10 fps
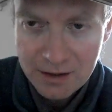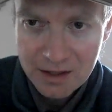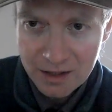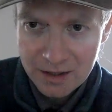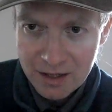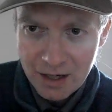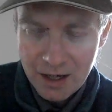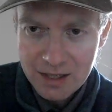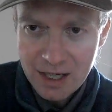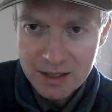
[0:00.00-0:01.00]
And
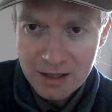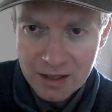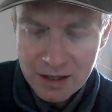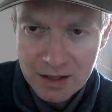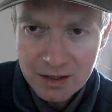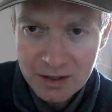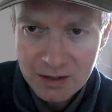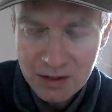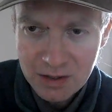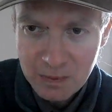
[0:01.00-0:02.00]
then
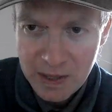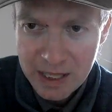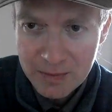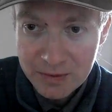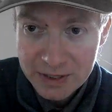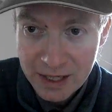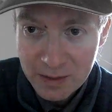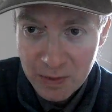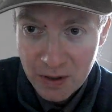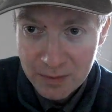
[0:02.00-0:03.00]
the people down the
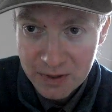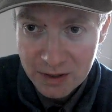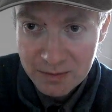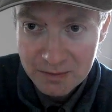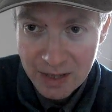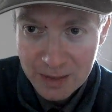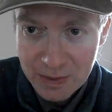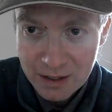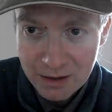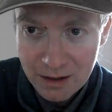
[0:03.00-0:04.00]
bottom that
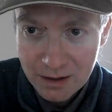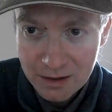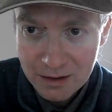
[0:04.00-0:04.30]
maybe have got